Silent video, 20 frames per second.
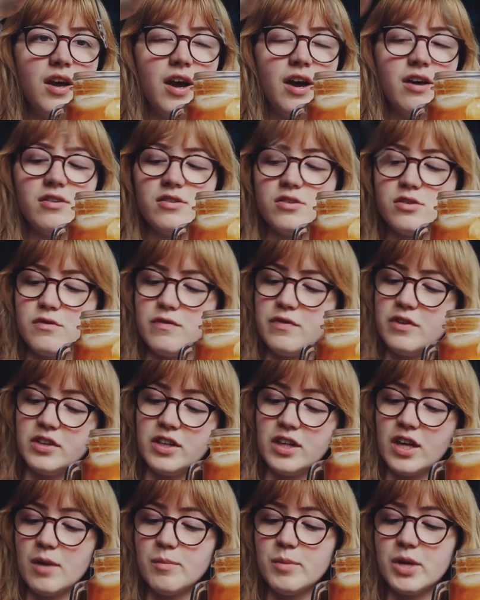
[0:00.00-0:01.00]
I also feel
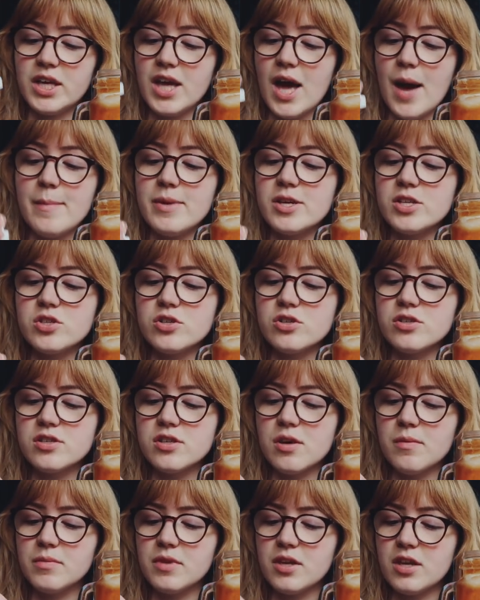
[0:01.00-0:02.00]
like I'm a chemist or
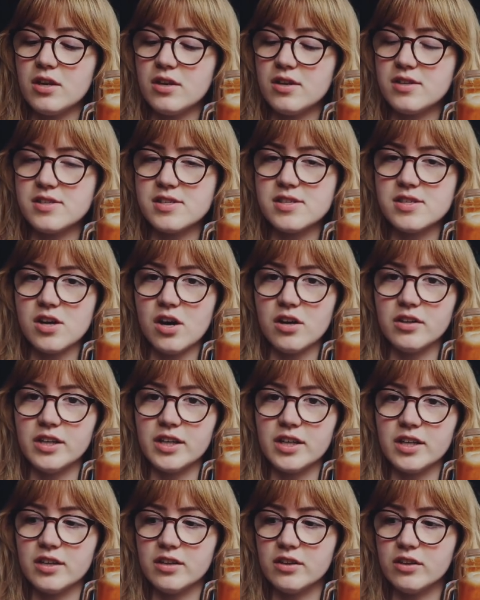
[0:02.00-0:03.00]
something because it's got
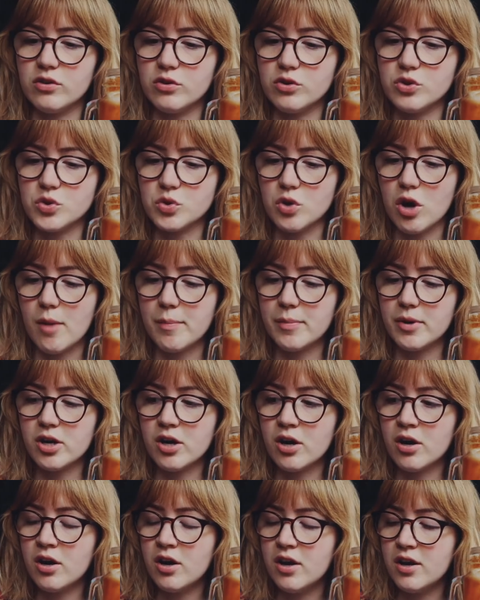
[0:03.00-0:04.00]
like a little
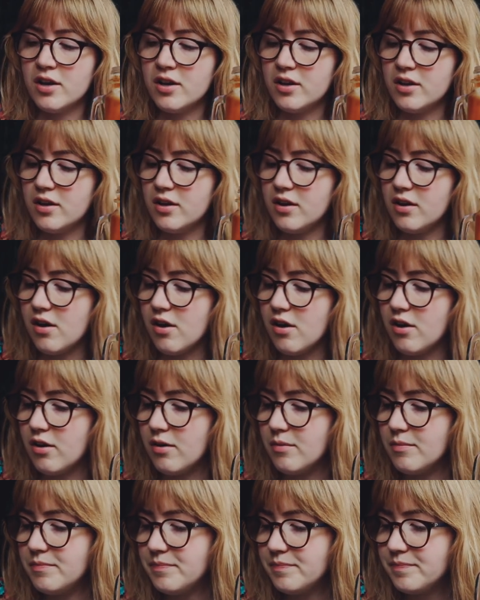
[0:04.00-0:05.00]
dropper.
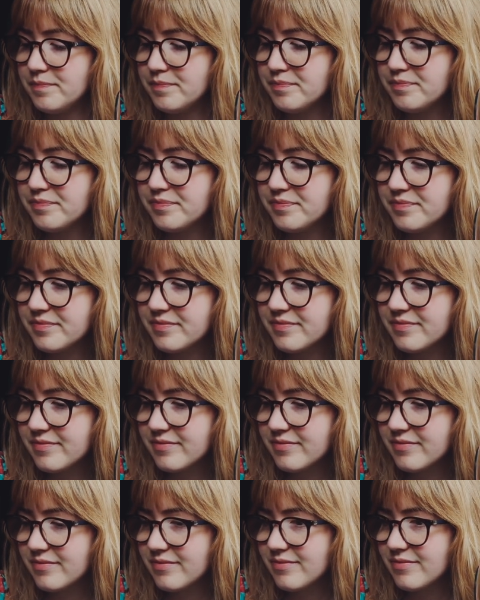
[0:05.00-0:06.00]
Um,
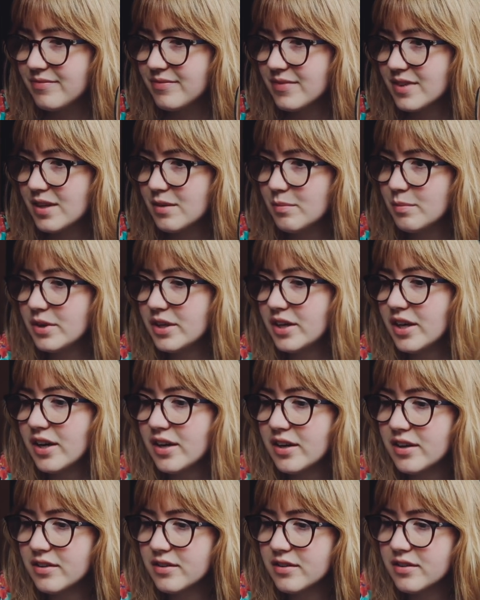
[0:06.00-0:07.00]
but
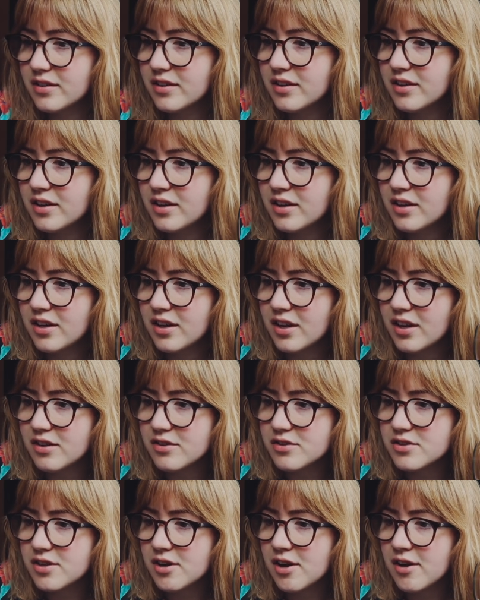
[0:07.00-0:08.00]
yeah. I
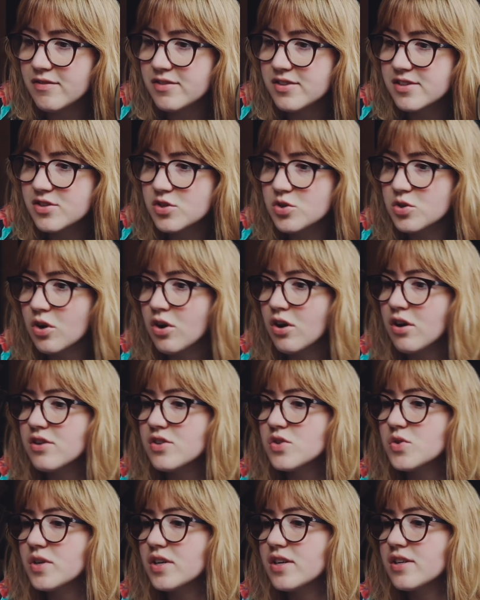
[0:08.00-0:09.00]
also have a straw
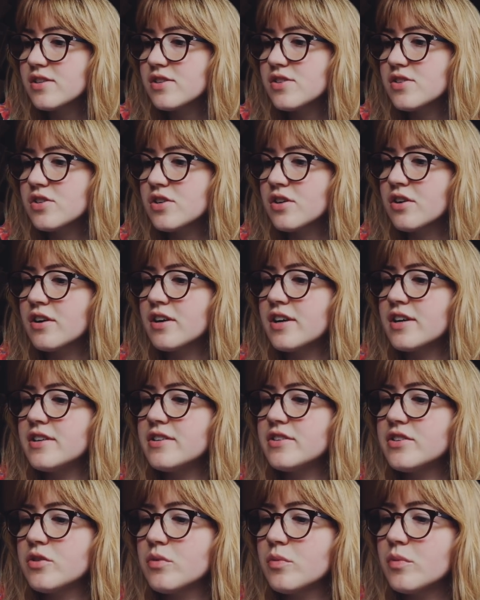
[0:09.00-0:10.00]
so I can stir it,
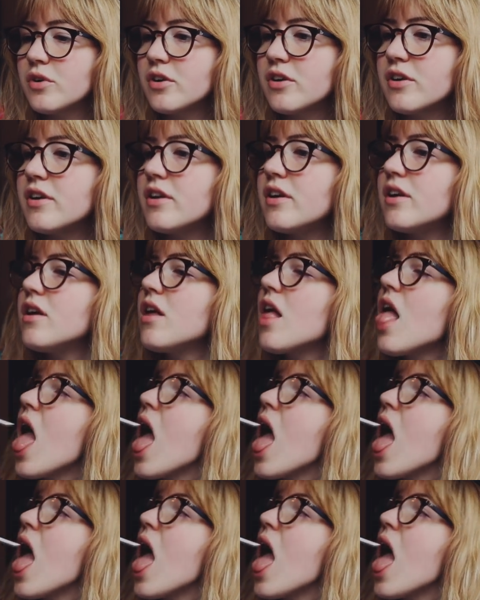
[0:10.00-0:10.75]
don't worry.